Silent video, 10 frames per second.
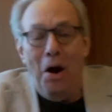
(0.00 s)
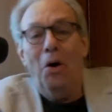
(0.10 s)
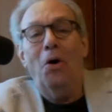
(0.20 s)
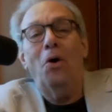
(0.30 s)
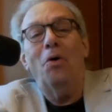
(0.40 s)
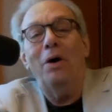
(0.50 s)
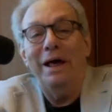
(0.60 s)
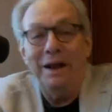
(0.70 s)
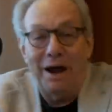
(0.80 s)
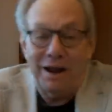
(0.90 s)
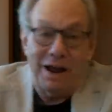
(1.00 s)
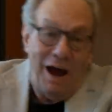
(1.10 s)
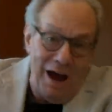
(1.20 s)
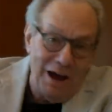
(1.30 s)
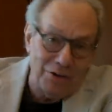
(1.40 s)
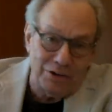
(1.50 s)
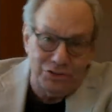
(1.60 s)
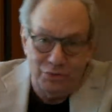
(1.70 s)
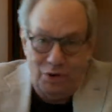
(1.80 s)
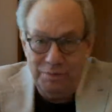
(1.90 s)
when a
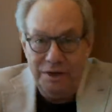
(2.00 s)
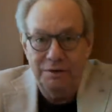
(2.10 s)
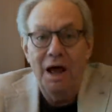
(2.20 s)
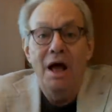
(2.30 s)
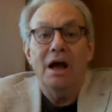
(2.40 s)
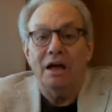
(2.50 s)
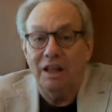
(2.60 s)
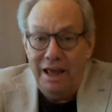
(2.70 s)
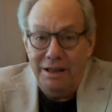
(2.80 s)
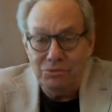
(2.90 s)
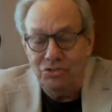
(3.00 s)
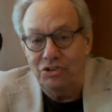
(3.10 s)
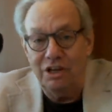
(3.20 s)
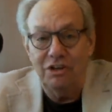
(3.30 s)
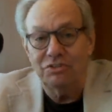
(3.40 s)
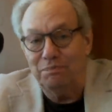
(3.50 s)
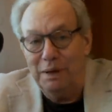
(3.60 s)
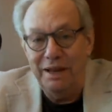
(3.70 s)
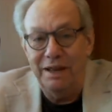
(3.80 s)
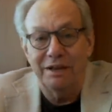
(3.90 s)
congresswoman claims she's
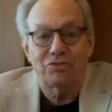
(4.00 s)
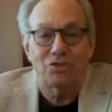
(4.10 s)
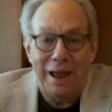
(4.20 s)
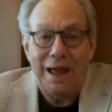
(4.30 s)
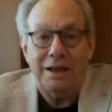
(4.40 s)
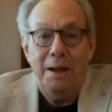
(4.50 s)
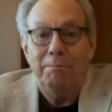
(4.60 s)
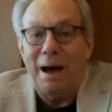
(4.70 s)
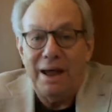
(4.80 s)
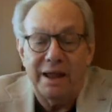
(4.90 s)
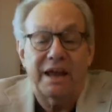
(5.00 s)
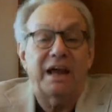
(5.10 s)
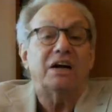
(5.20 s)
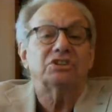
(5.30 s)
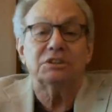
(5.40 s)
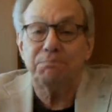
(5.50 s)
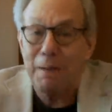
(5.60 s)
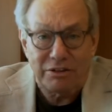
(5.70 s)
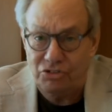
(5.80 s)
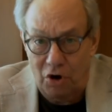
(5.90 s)
being tracked by
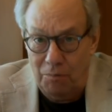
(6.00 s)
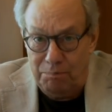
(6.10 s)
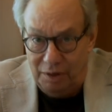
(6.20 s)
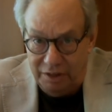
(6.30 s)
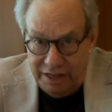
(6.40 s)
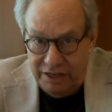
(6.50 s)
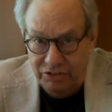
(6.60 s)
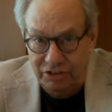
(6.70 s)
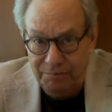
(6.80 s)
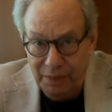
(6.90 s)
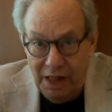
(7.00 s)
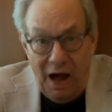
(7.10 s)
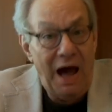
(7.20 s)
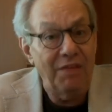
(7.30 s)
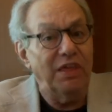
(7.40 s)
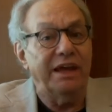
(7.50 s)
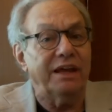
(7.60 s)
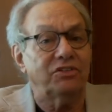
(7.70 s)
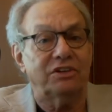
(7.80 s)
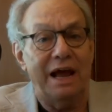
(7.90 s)
Gazpacho Police, I
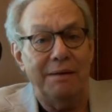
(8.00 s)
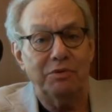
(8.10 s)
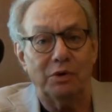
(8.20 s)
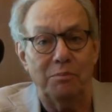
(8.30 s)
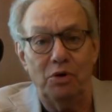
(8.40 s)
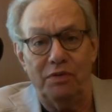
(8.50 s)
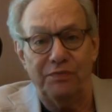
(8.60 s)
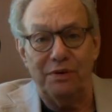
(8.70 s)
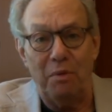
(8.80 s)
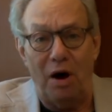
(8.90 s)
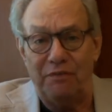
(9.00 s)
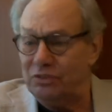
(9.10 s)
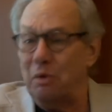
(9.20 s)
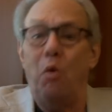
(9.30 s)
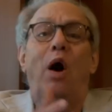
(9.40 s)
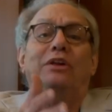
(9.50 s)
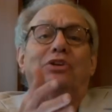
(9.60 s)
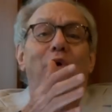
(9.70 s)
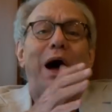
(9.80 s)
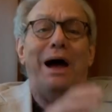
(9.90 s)
think it's time to remove her from office. Well, what
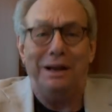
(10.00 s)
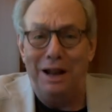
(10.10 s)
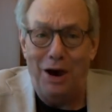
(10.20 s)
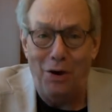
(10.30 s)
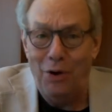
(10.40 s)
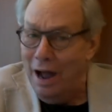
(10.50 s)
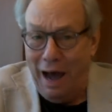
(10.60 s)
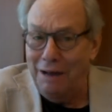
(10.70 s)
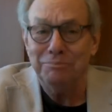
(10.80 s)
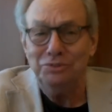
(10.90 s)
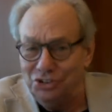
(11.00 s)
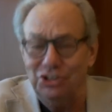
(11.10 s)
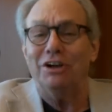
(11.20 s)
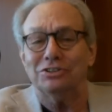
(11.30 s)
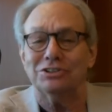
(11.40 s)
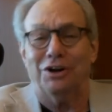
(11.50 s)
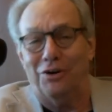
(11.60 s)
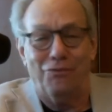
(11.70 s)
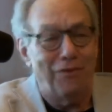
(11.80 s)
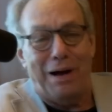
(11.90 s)
do I know? I'm just
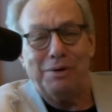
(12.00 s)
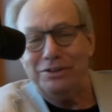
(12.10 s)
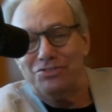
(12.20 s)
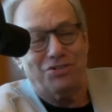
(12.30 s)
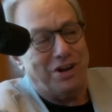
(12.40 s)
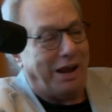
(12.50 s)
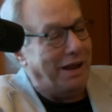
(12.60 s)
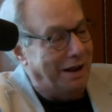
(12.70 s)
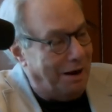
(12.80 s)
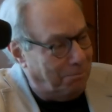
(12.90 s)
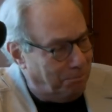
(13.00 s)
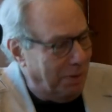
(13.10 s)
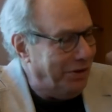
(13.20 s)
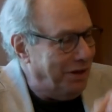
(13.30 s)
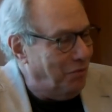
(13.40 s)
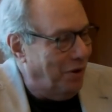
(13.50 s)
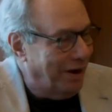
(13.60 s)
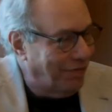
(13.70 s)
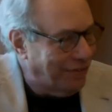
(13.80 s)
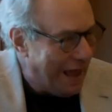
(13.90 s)
a rubber chicken, and a brilliant
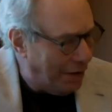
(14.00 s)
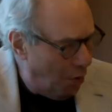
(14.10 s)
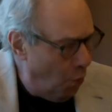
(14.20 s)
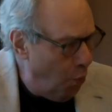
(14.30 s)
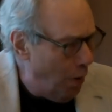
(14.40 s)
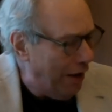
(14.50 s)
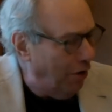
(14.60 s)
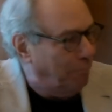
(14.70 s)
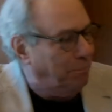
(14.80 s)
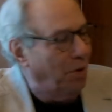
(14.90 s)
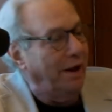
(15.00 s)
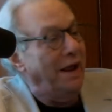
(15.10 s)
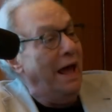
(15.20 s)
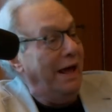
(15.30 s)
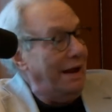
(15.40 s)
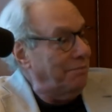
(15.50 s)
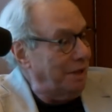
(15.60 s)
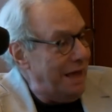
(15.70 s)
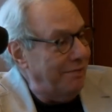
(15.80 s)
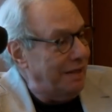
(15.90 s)
one at that. Well put. And I'm
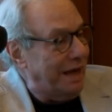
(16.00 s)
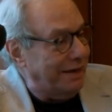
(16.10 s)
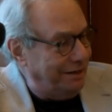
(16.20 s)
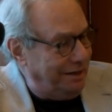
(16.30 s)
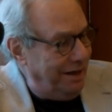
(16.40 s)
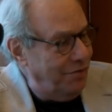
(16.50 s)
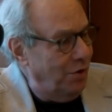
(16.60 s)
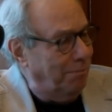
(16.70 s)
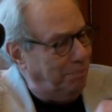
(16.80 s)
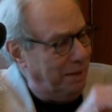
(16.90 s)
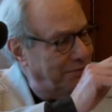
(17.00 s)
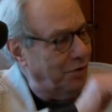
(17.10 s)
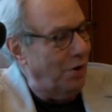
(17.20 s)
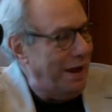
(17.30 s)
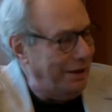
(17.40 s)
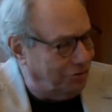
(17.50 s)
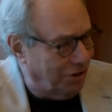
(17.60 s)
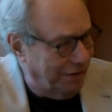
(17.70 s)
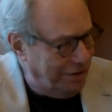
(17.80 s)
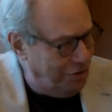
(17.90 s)
glad that I could give you a bit of a raise
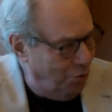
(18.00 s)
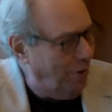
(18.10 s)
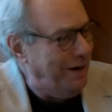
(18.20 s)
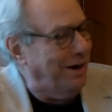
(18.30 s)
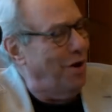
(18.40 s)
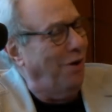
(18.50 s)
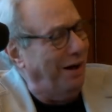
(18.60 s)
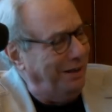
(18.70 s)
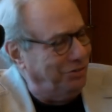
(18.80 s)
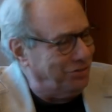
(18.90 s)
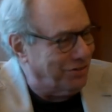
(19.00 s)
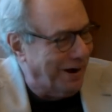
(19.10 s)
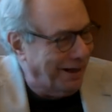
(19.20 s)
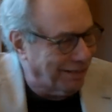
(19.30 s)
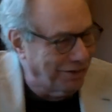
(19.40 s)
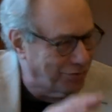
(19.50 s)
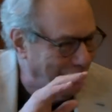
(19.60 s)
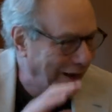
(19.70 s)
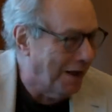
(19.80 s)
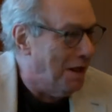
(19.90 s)
so that you wouldn't go on strike this
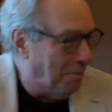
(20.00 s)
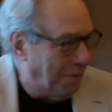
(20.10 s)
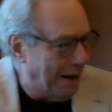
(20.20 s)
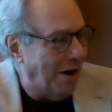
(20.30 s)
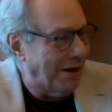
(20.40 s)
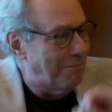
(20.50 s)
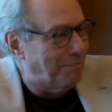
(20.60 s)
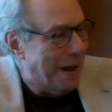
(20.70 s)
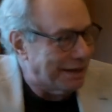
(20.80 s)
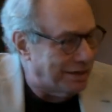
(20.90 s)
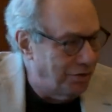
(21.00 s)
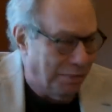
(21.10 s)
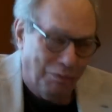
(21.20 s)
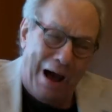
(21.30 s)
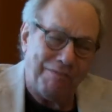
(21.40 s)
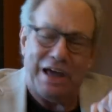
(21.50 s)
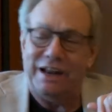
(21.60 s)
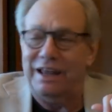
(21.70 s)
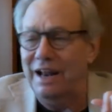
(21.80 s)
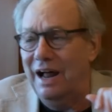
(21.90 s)
week. But I'll get back to you. But I've got
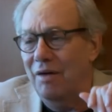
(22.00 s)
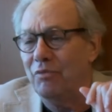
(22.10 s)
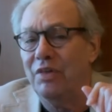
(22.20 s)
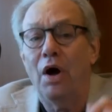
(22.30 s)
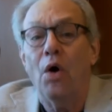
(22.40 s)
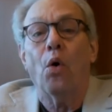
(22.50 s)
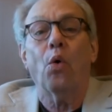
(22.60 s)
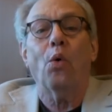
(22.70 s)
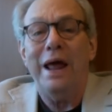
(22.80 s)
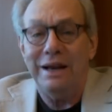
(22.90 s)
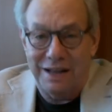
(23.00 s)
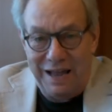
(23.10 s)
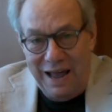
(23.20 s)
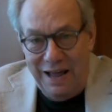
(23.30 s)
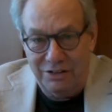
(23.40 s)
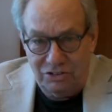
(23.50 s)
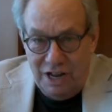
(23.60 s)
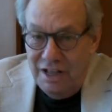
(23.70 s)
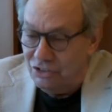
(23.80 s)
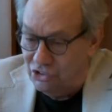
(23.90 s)
to get on with Rantcast
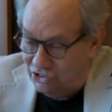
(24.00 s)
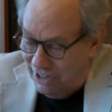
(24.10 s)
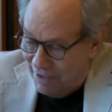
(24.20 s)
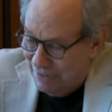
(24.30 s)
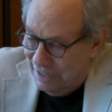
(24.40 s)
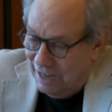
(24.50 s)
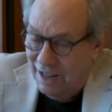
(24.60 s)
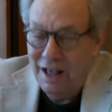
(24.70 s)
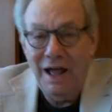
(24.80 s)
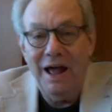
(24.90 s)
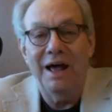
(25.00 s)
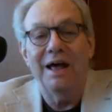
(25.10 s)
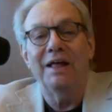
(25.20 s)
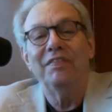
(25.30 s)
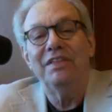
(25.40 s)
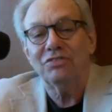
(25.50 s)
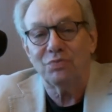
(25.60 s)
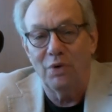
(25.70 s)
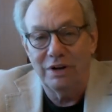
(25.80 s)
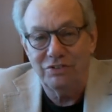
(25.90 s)
70. And
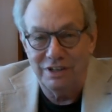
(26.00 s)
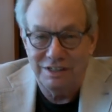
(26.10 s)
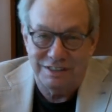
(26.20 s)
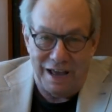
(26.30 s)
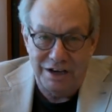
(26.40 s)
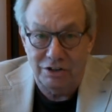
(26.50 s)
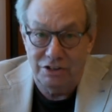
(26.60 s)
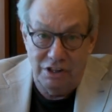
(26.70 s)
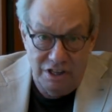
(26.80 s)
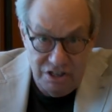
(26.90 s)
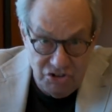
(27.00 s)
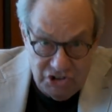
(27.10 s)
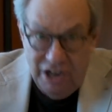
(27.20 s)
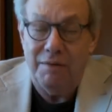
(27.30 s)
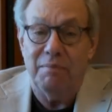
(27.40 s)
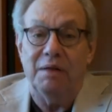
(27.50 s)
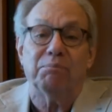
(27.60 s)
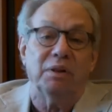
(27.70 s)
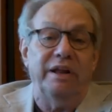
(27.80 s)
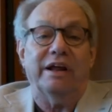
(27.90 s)
this one is entitled
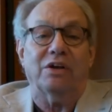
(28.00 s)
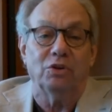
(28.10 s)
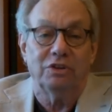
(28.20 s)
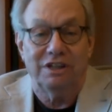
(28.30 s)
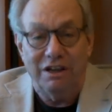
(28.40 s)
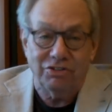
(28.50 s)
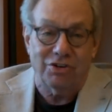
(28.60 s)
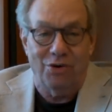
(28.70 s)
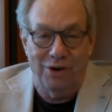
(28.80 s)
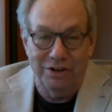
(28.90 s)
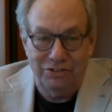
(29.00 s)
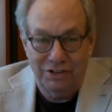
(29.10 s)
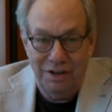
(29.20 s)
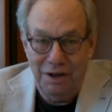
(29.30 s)
Legitimate Political Discourse.